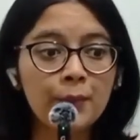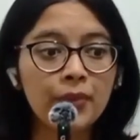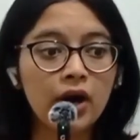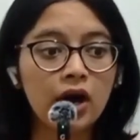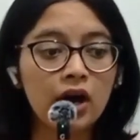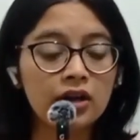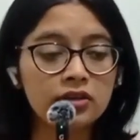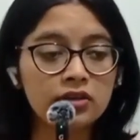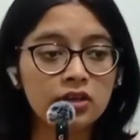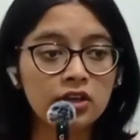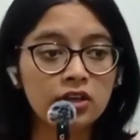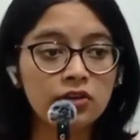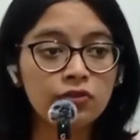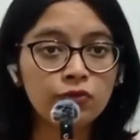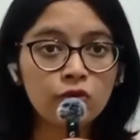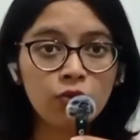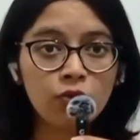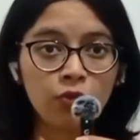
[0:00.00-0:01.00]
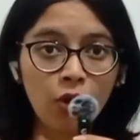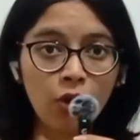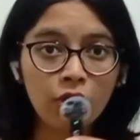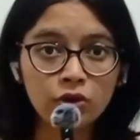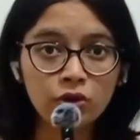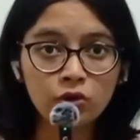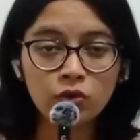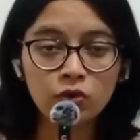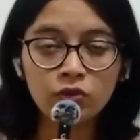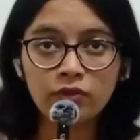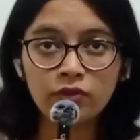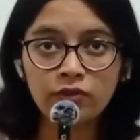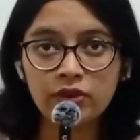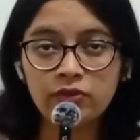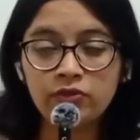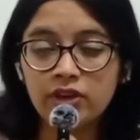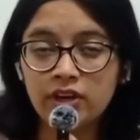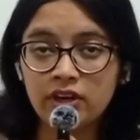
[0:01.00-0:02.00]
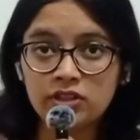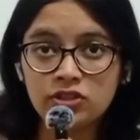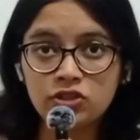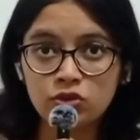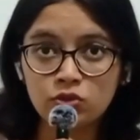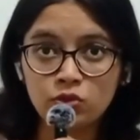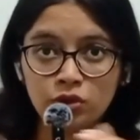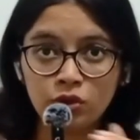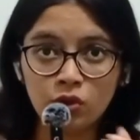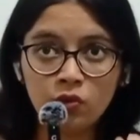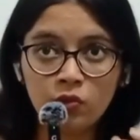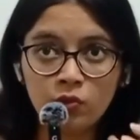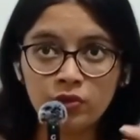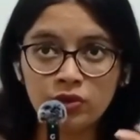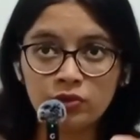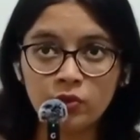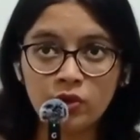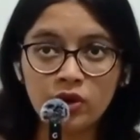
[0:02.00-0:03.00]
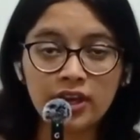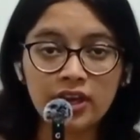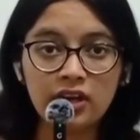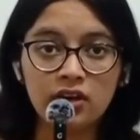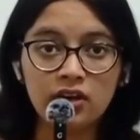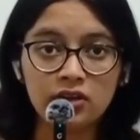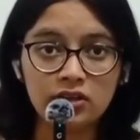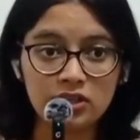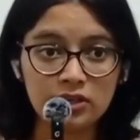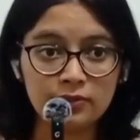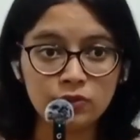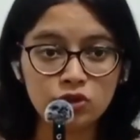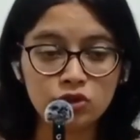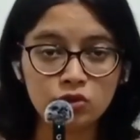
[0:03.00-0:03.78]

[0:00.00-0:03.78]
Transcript: But if you want to, when we are in a studio, we work in a team.